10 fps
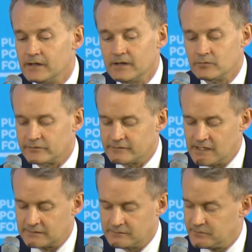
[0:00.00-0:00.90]
It was an
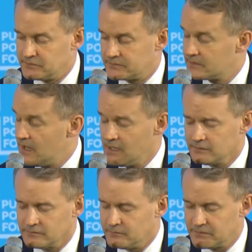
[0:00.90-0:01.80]
honor
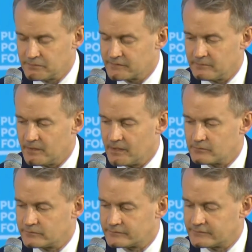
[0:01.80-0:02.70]
to be with him. I
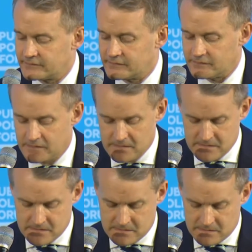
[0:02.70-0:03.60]
was
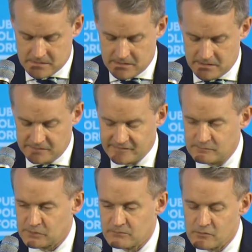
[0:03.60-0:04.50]

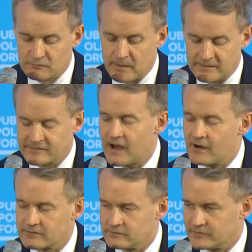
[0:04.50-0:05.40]
deeply moved by his
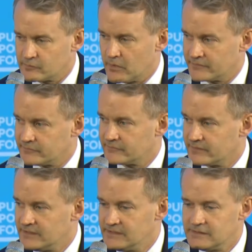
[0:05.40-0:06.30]
character and his presence.
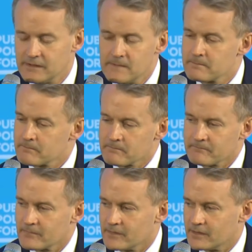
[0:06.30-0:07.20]

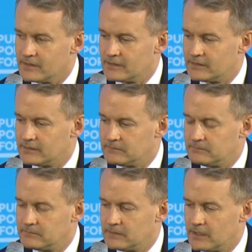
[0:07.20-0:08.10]

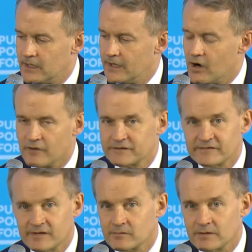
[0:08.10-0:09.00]
I often
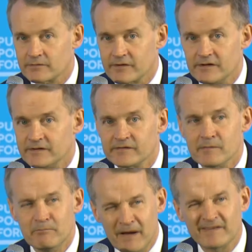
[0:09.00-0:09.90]
said when I was there, he's the
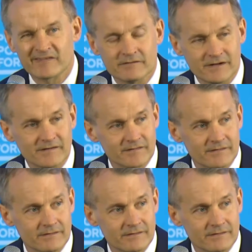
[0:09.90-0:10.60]
best of us.